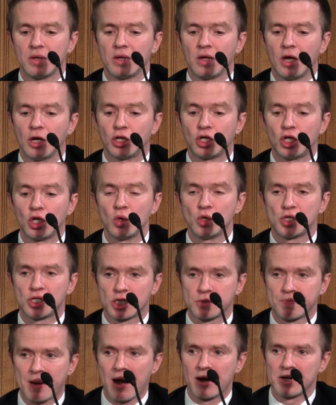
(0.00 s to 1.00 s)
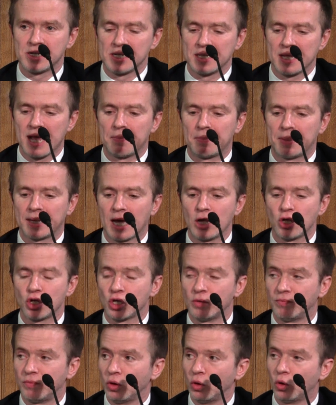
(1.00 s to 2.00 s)
a huge disparity in the
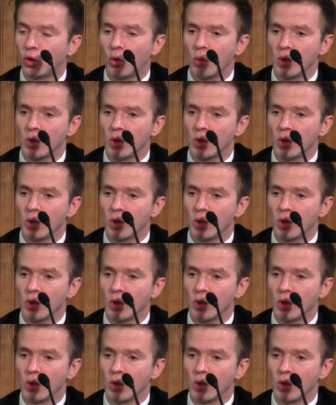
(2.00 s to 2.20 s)
application of the law,